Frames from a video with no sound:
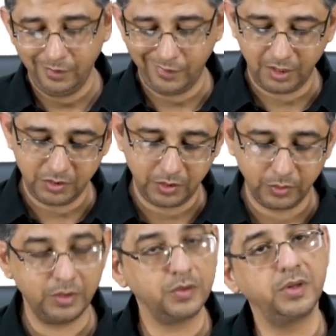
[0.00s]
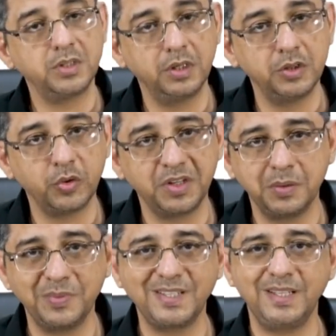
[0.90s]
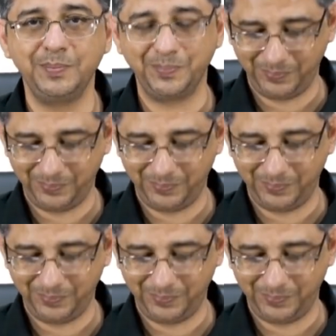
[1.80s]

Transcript: The answer to this question is choice number C.